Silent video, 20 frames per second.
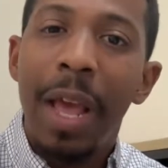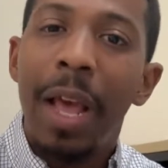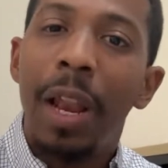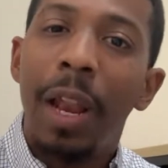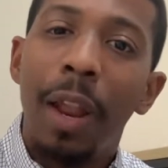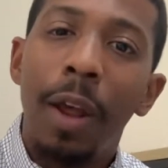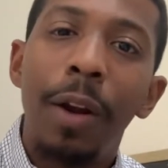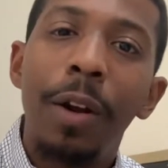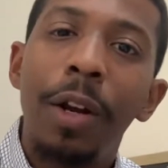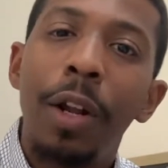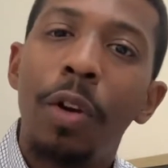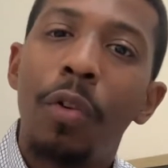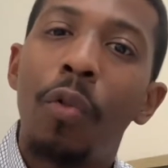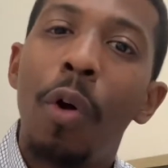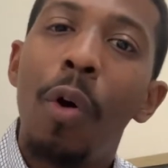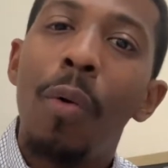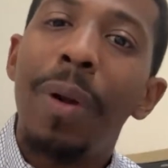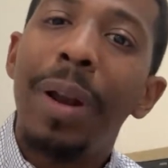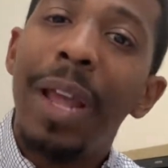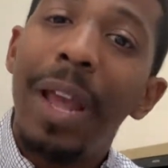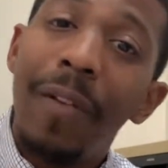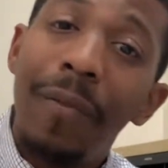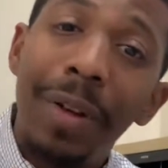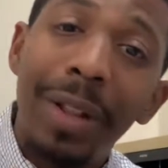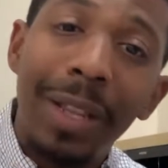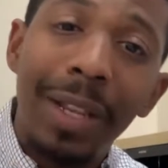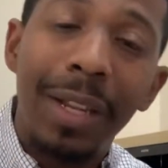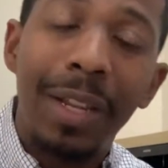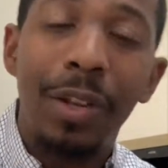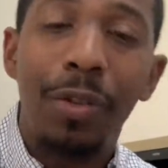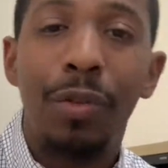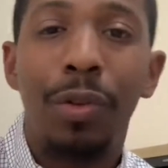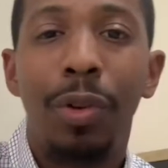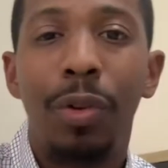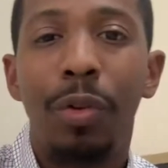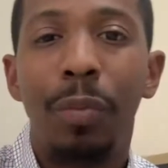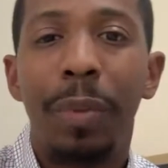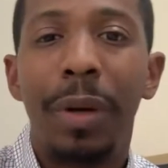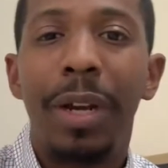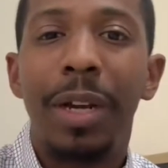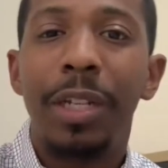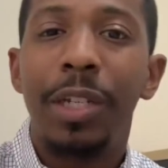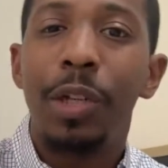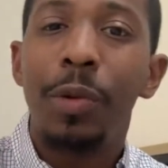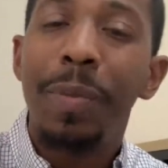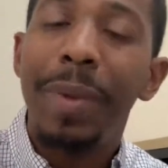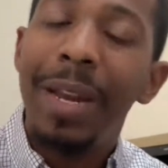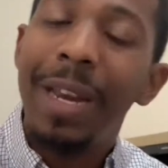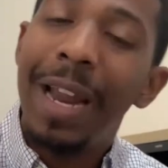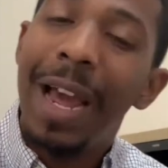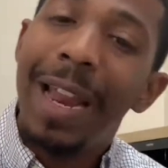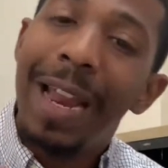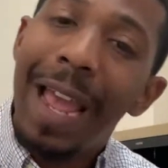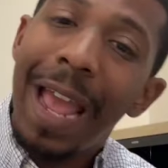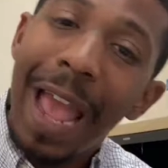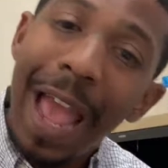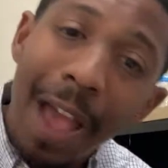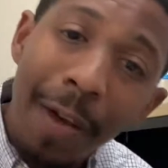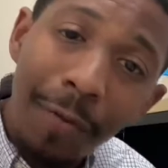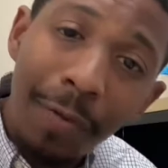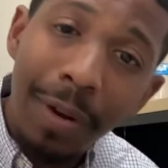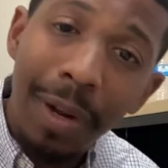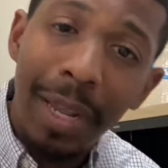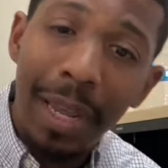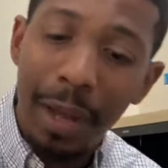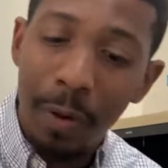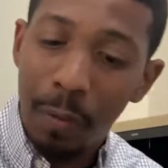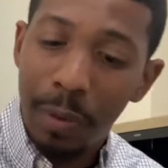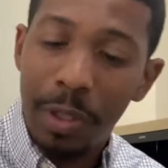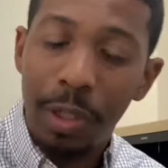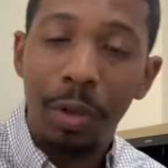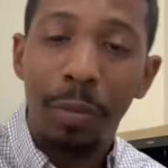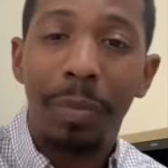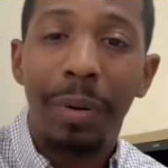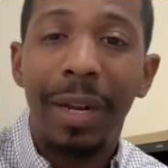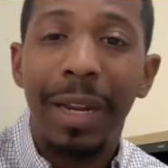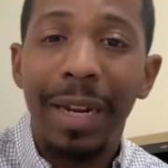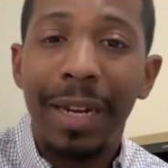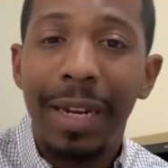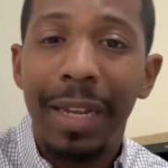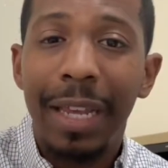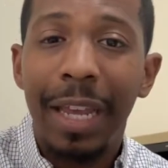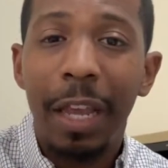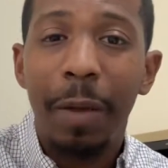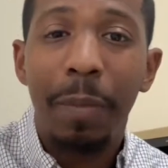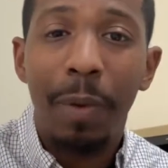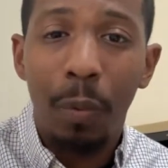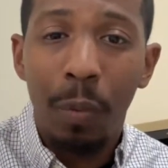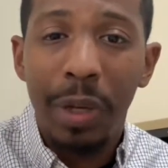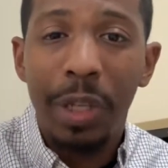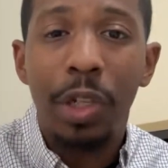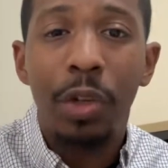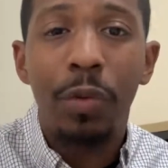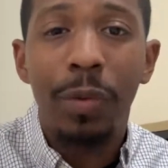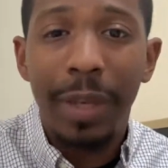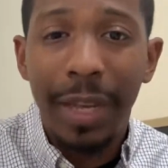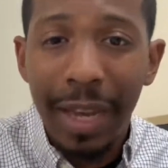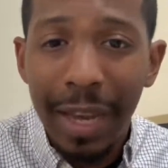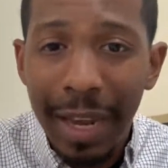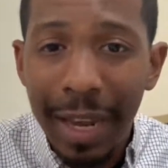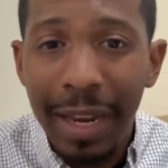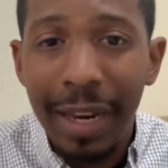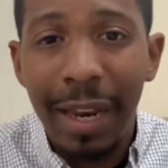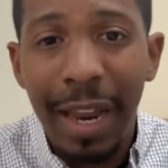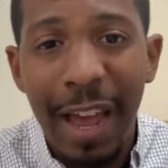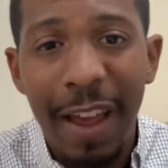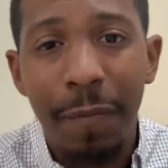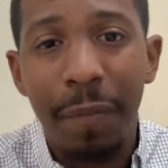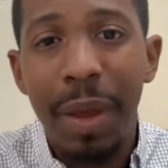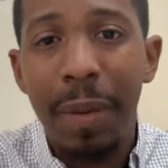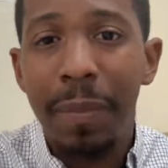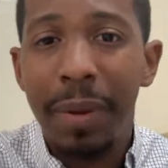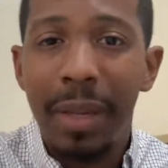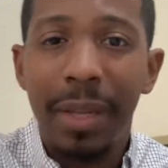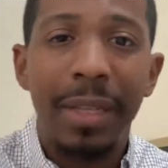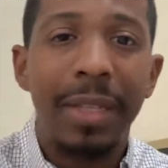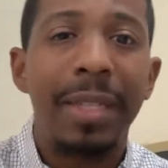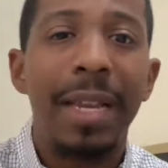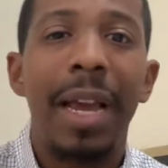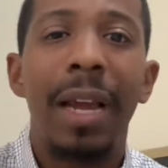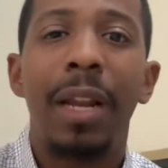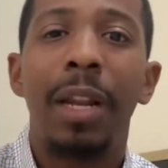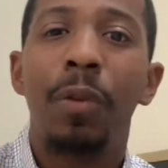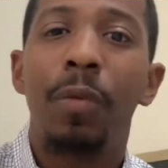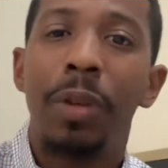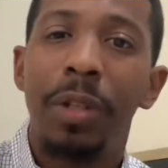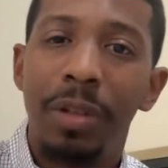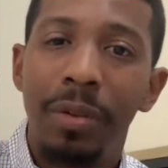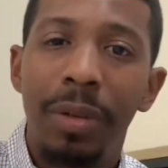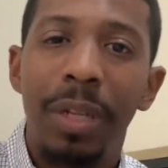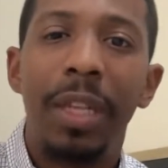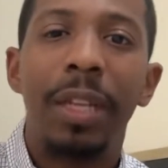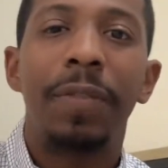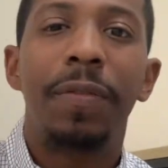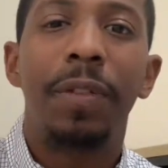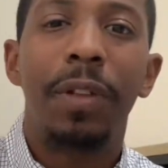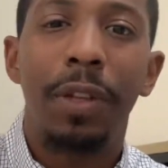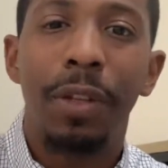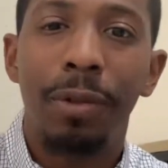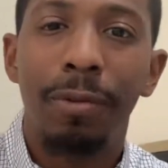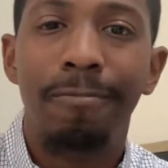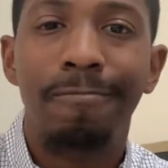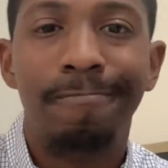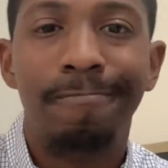Learn to grow in everything you do, because you may not ever get what you plan to get, but what you get in life may be exactly what you need for you.